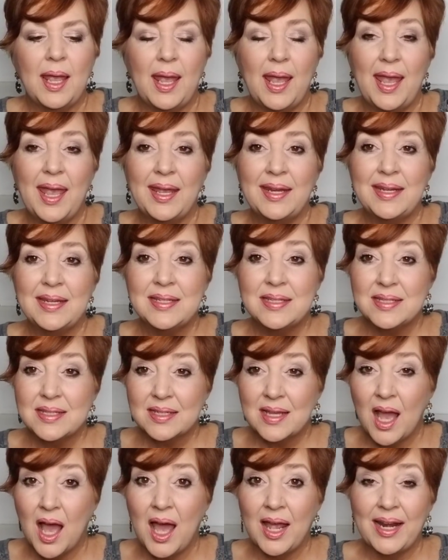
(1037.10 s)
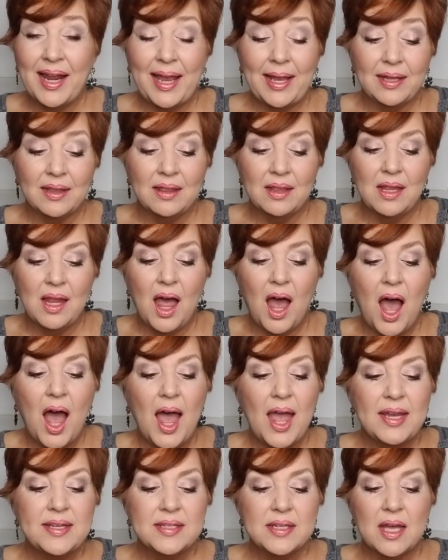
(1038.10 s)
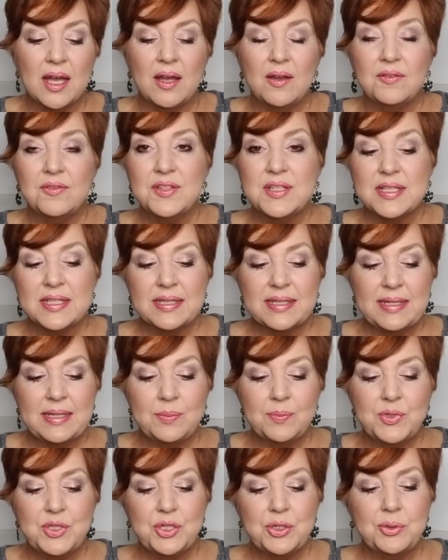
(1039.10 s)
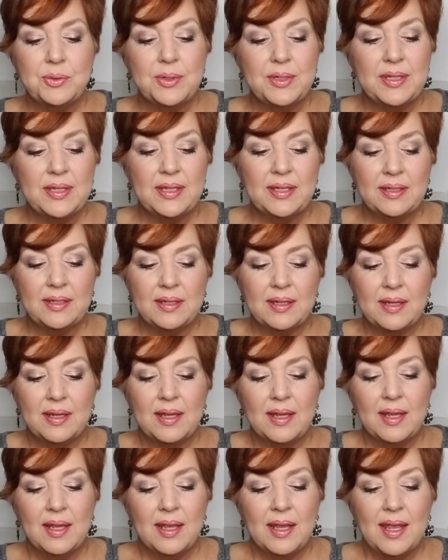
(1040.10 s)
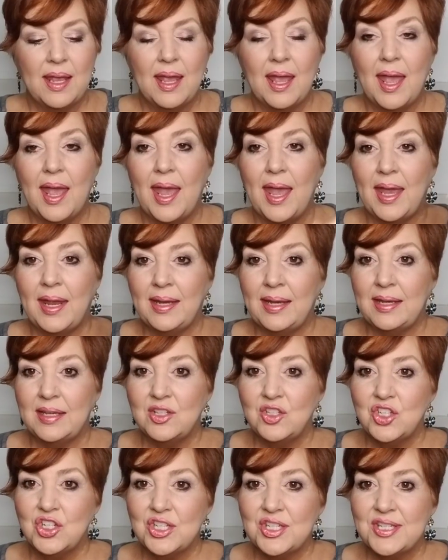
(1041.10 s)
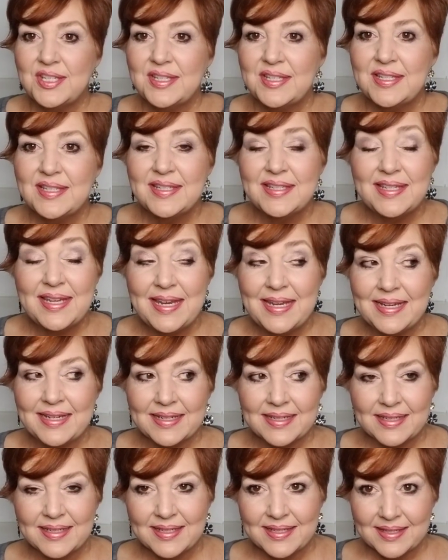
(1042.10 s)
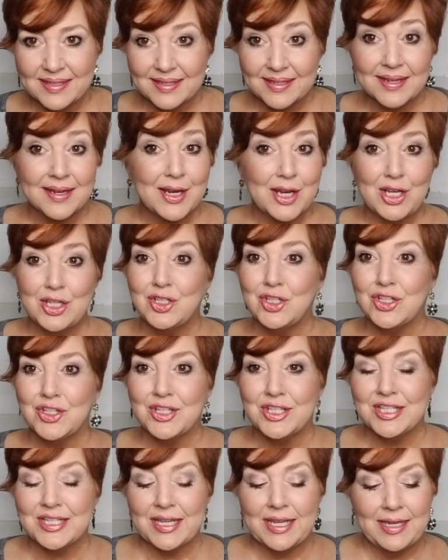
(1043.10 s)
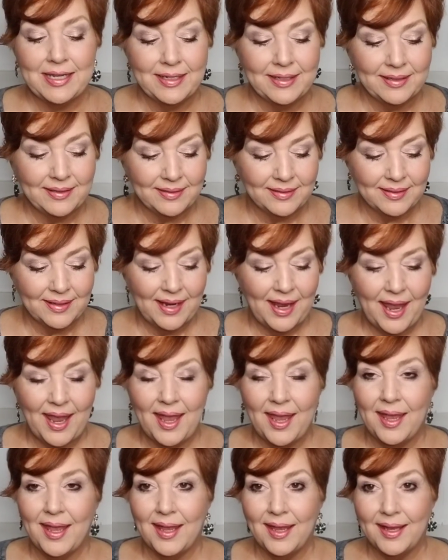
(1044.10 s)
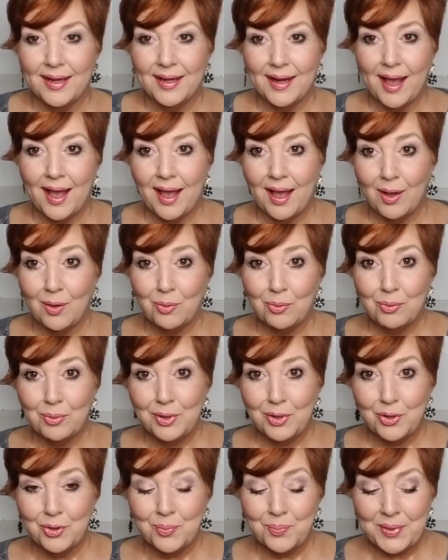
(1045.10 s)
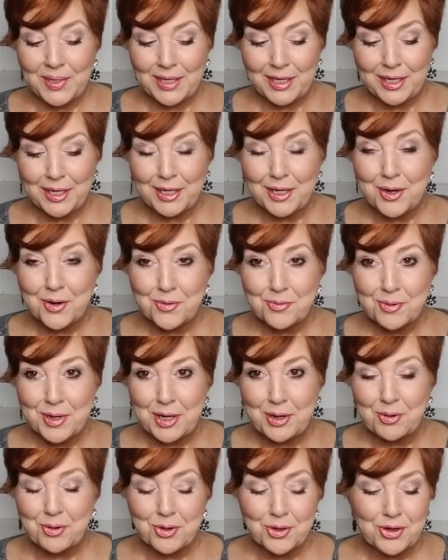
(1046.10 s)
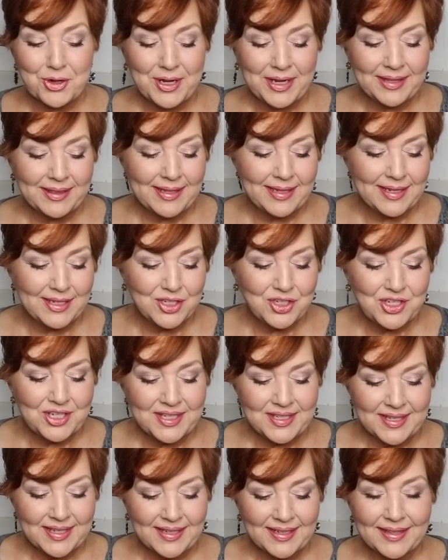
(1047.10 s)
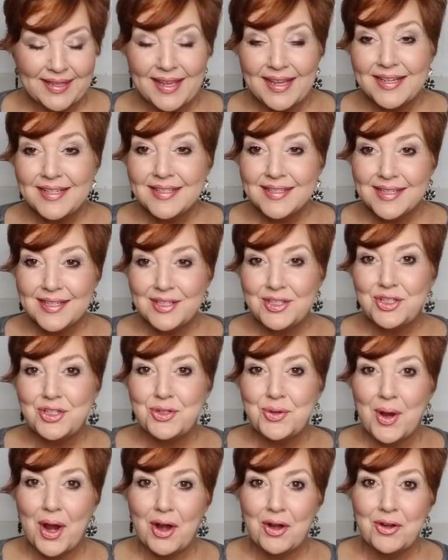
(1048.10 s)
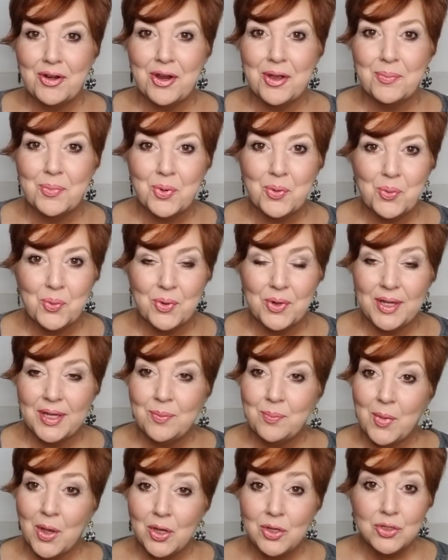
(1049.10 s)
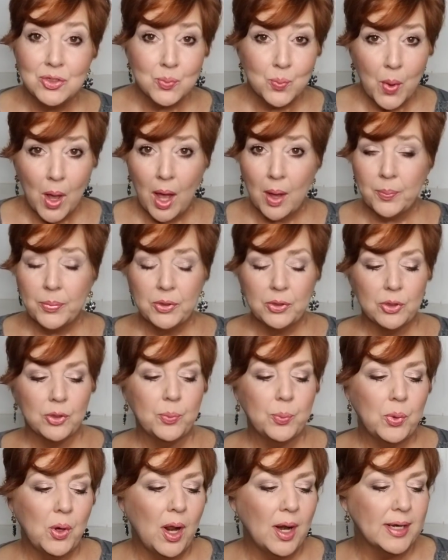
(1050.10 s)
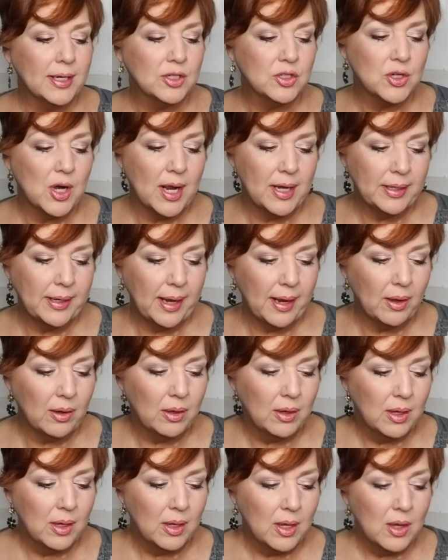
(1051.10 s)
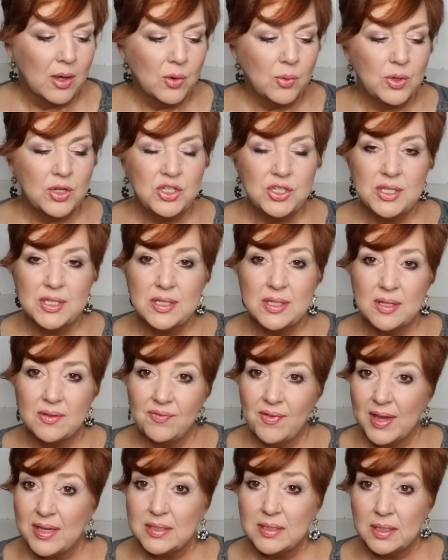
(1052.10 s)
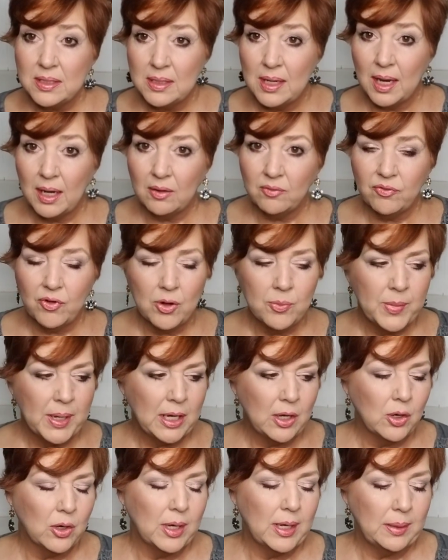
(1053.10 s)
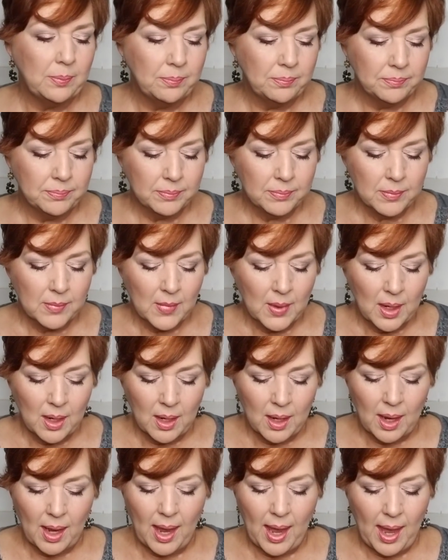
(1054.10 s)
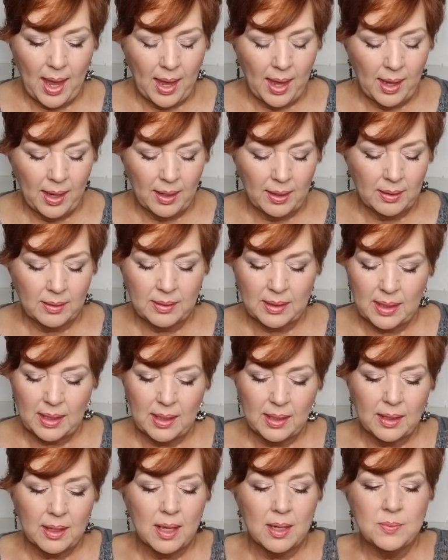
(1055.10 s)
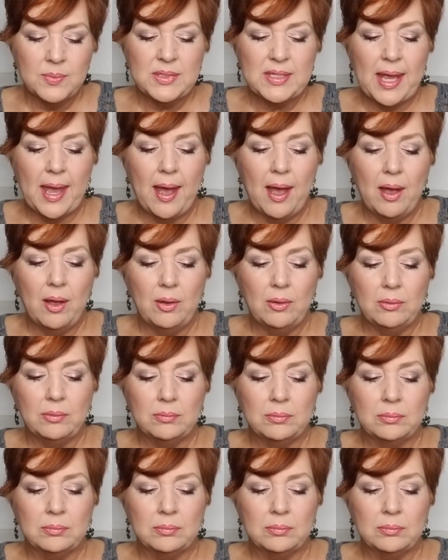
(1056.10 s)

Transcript: and it's got a lot of slip to it, and it just sinks into the skin. And I will be reordering this. She said, let us send you our #1 most popular product right now, which is the face and neck firming cream. And it comes out